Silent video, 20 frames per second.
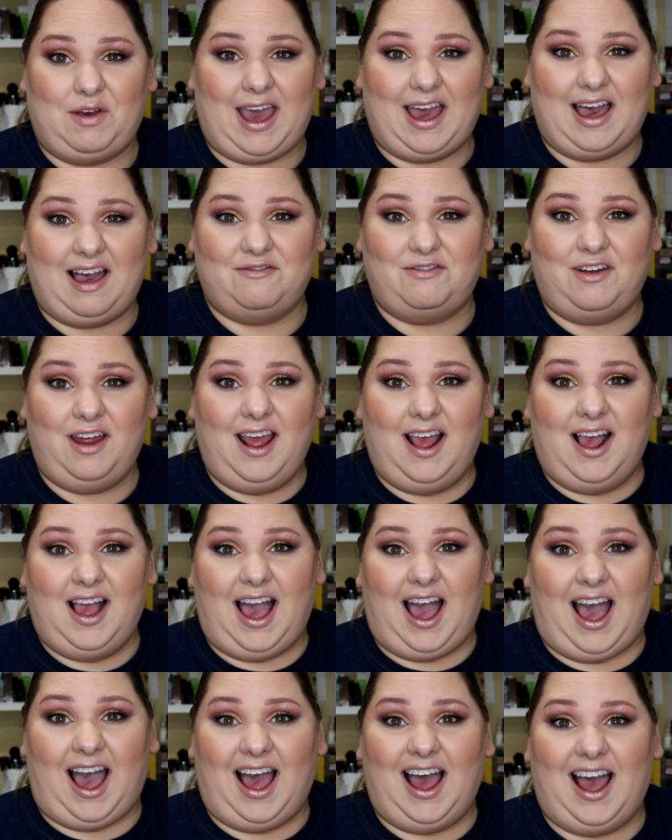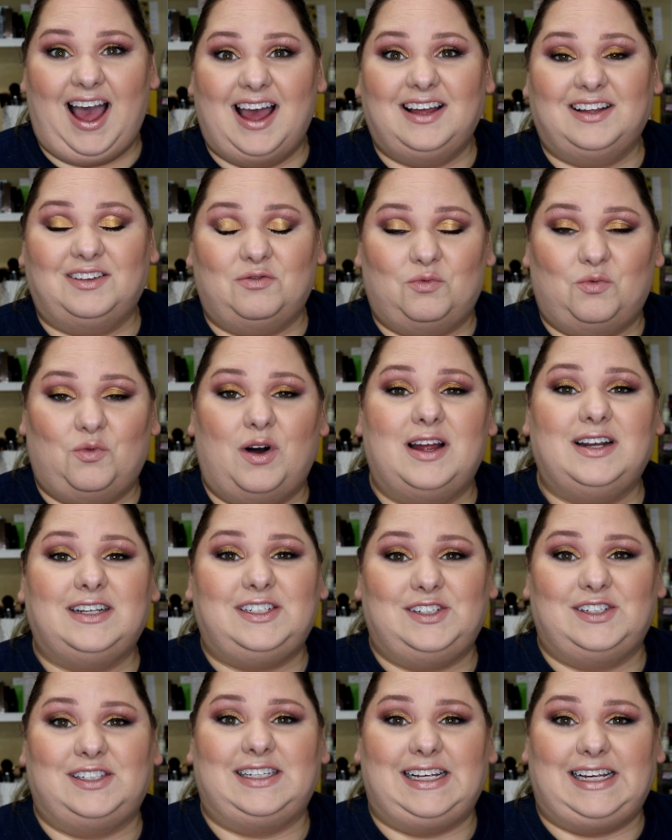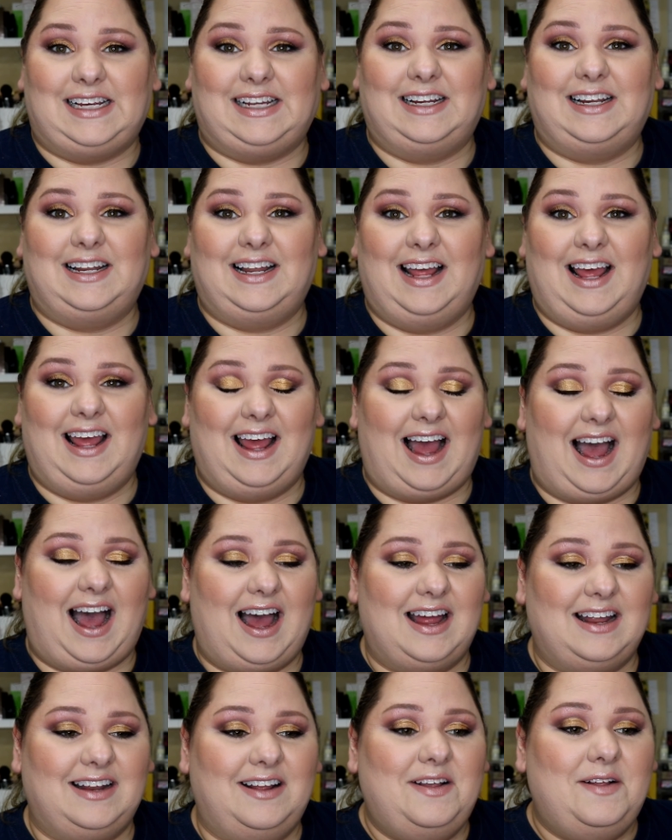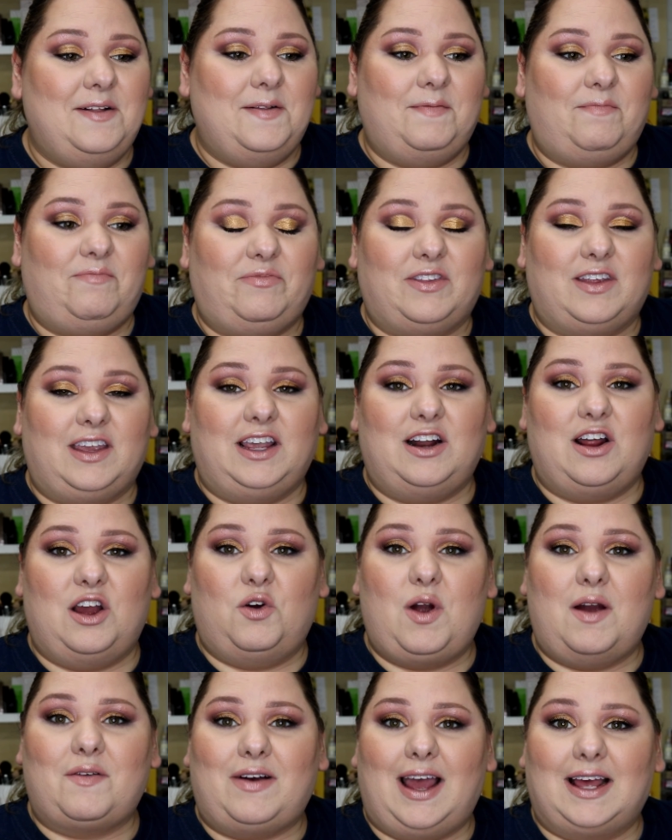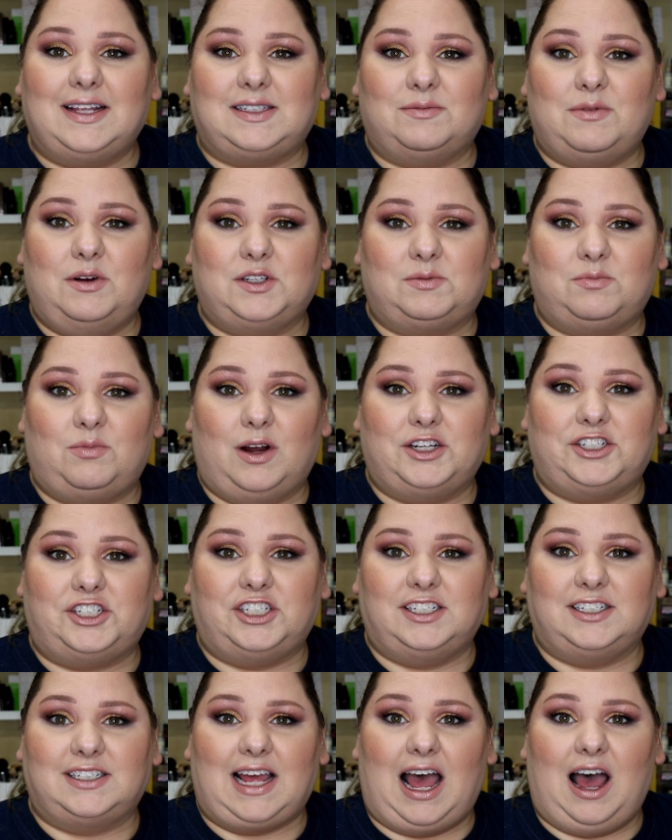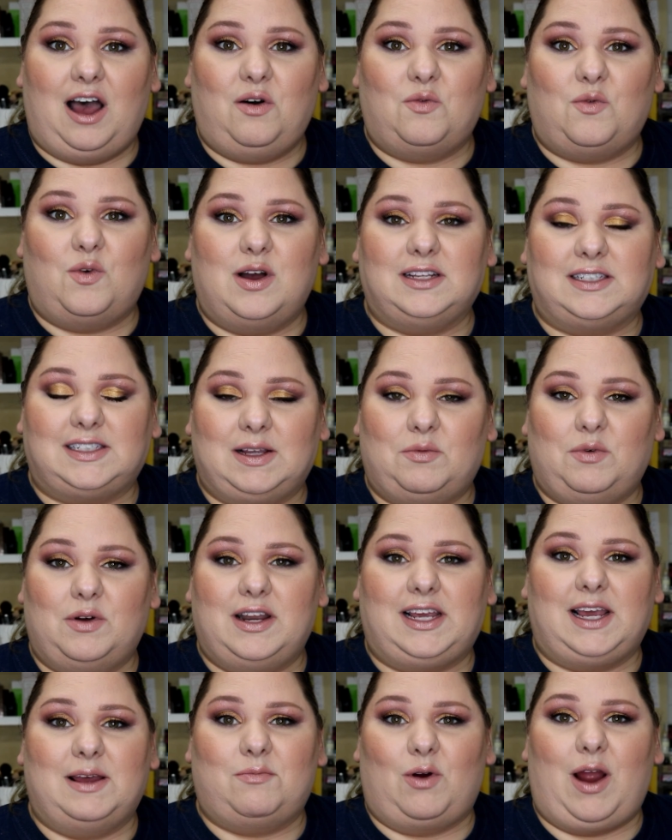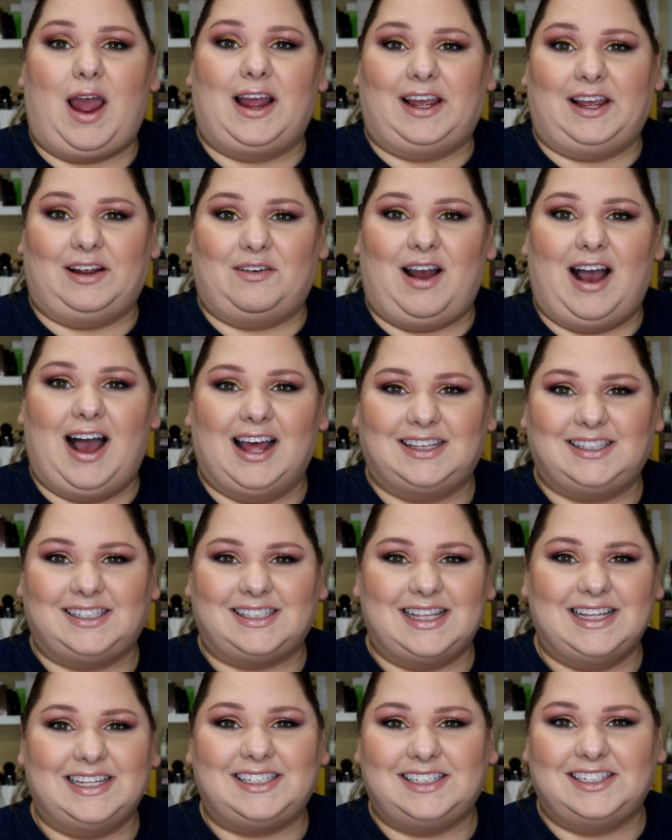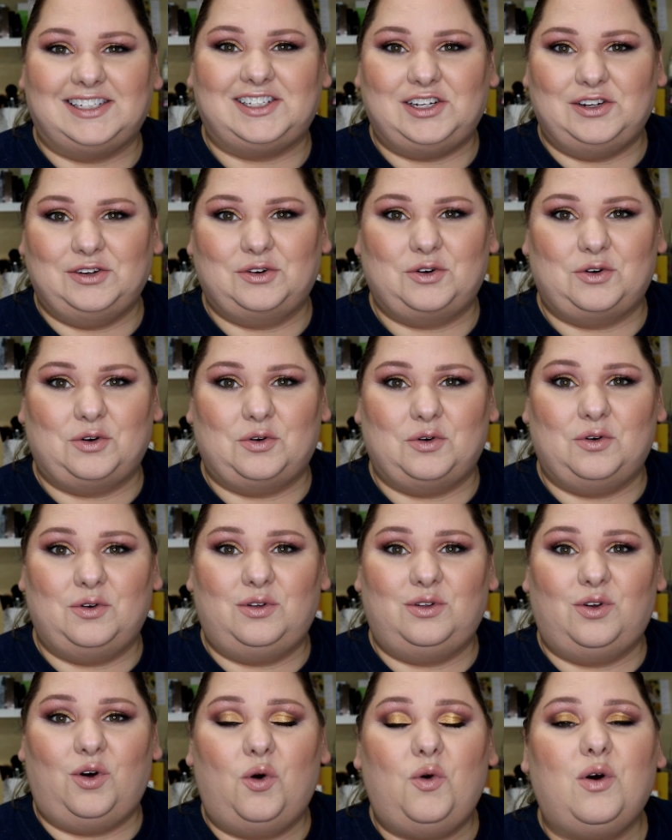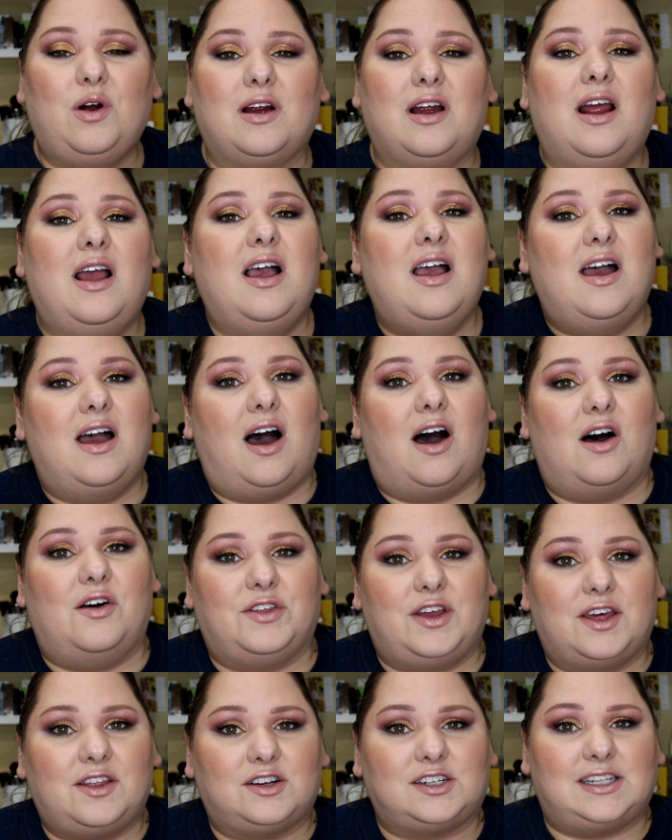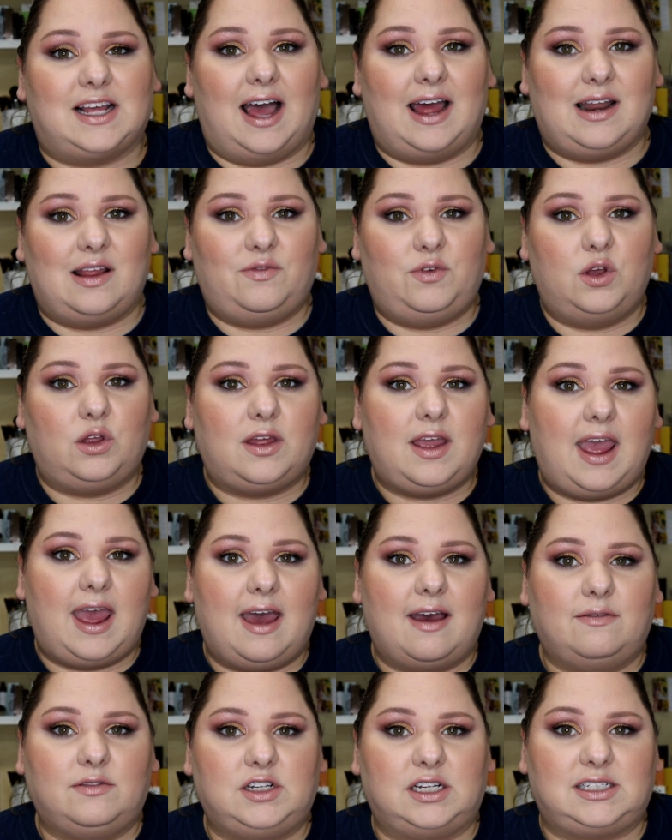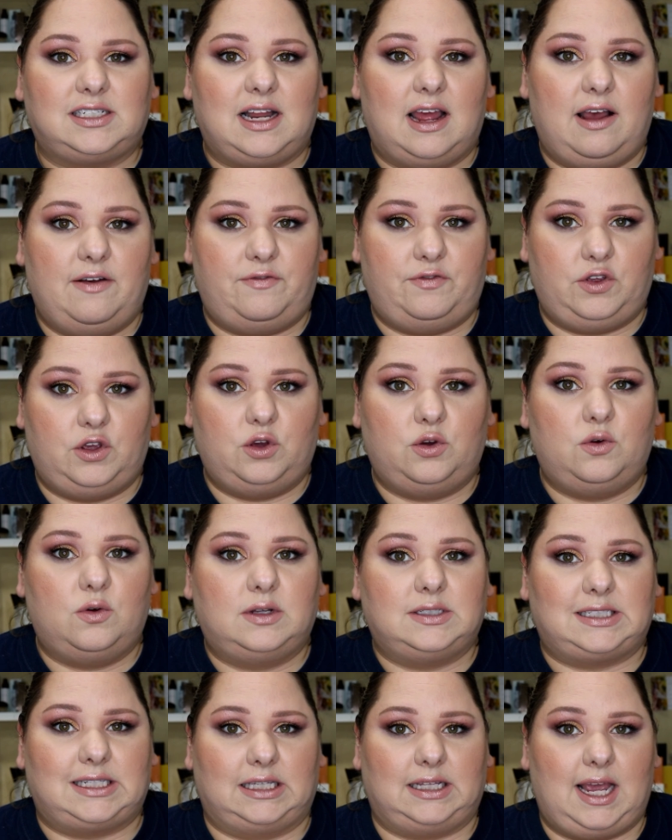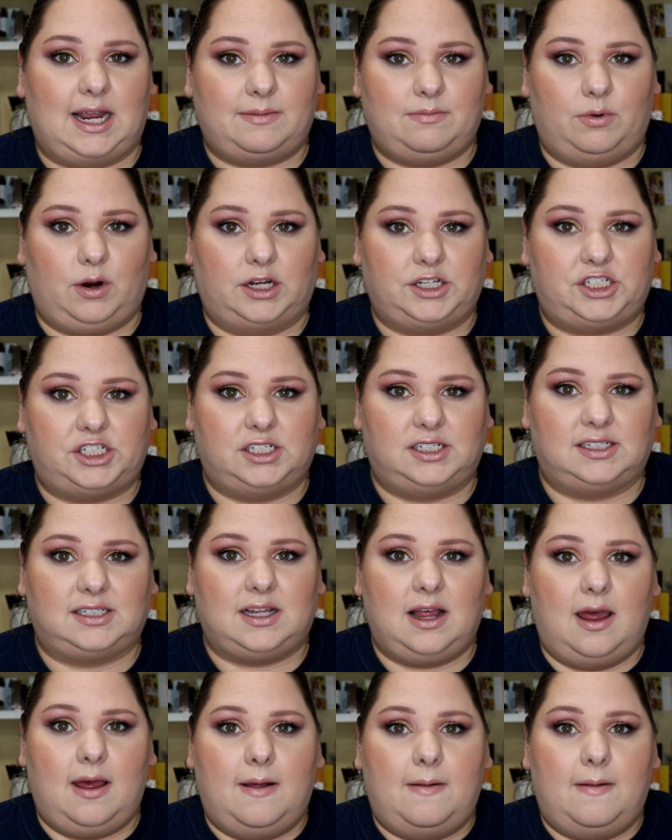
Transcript: have. I want to see. Whoever has the most brushes, I don't want someone to get bragging rights. This is too cool. Or, on the other side, if you only have just a few select brushes,